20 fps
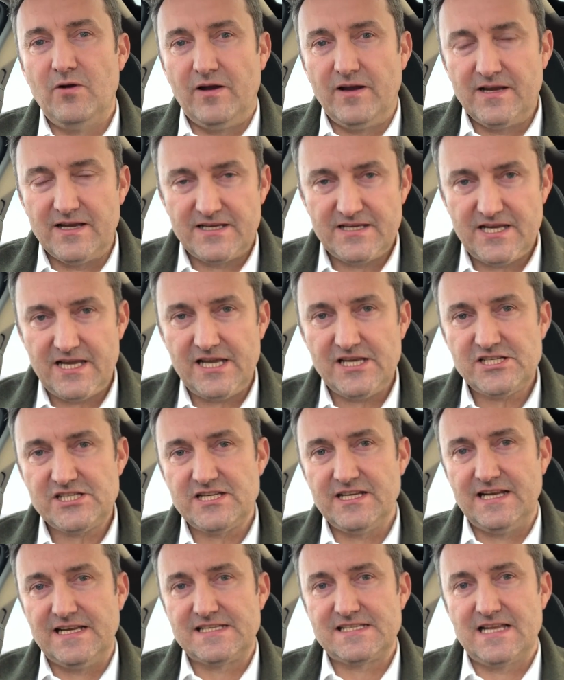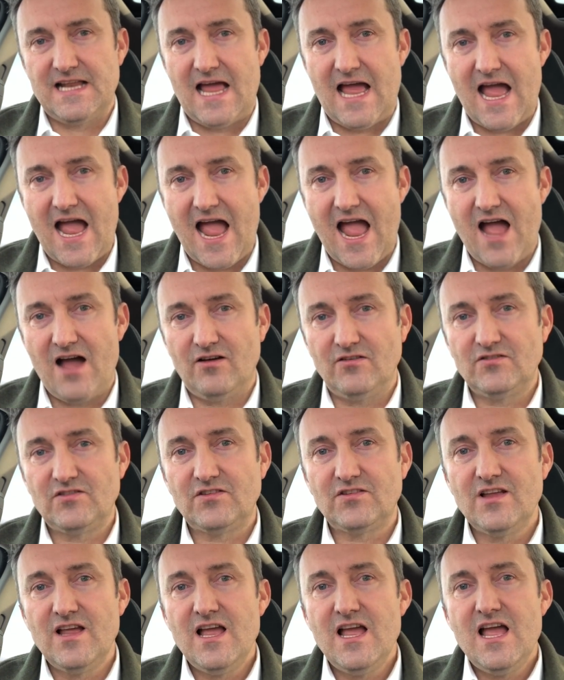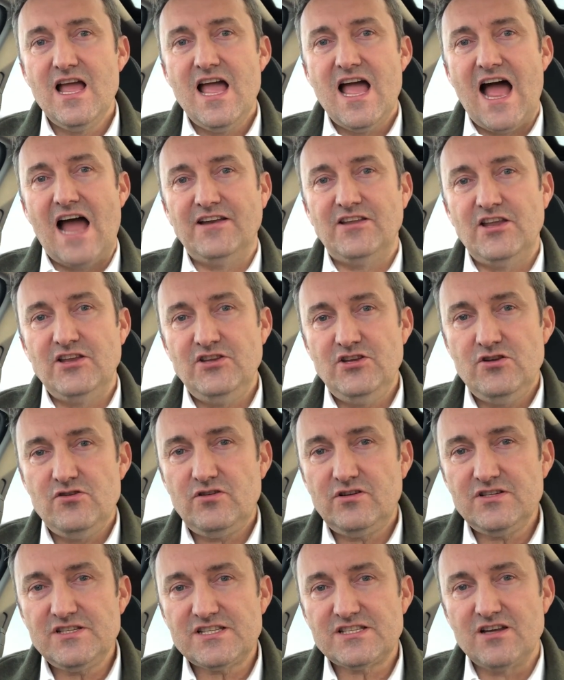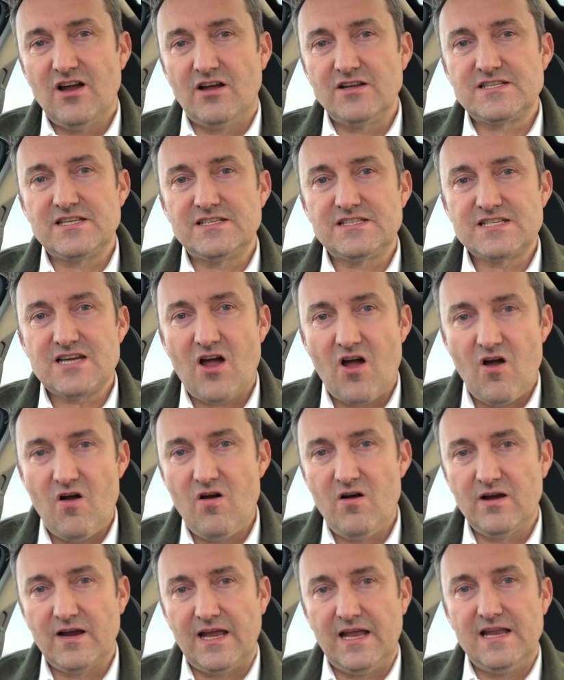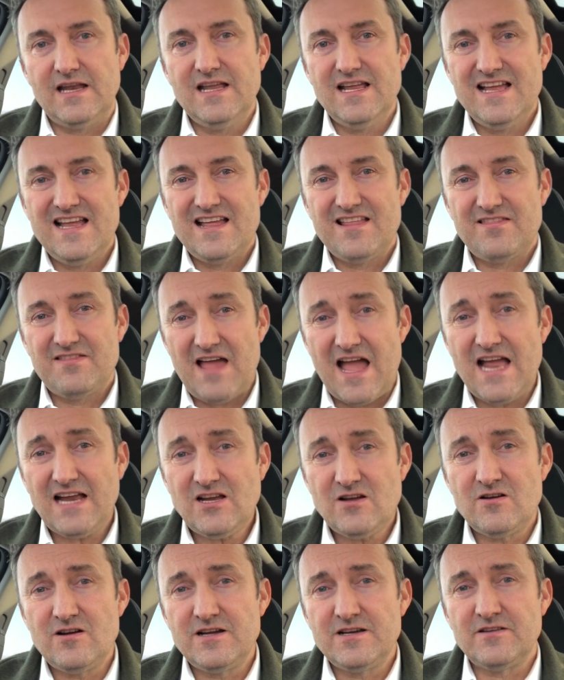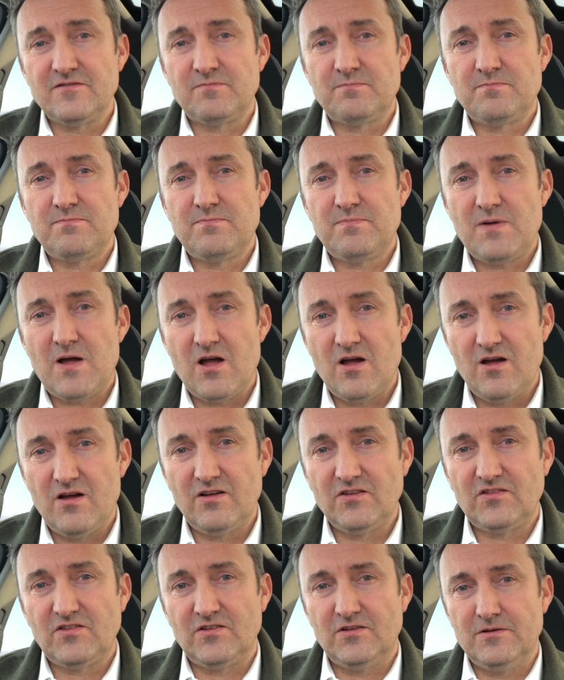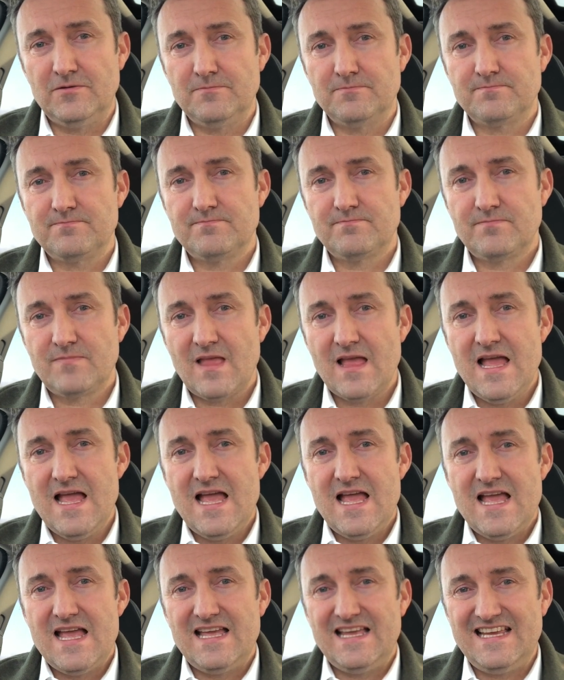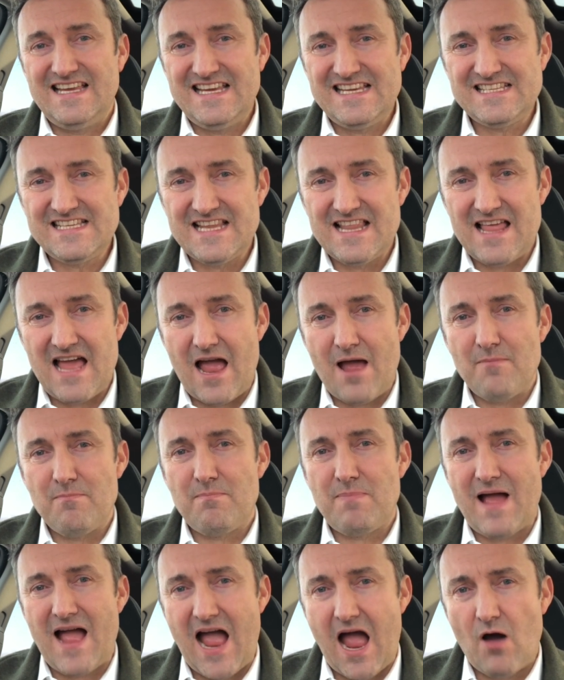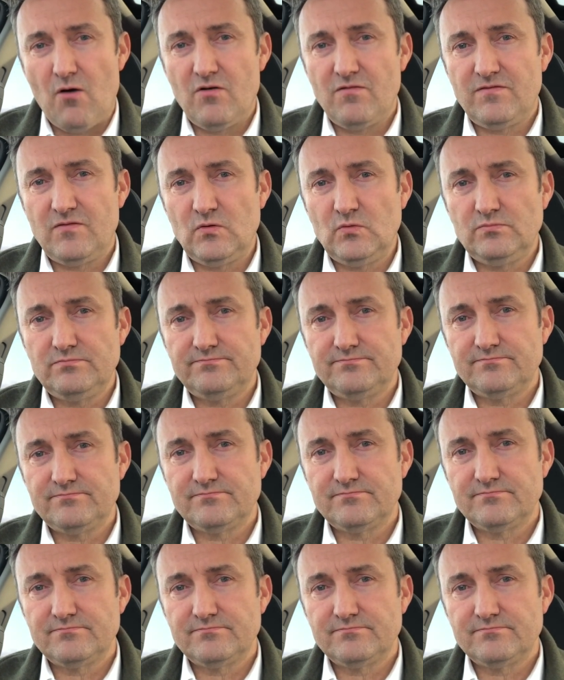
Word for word: putting a kitchen into their house. And then you can start to target that kind of person. Isn't that powerful?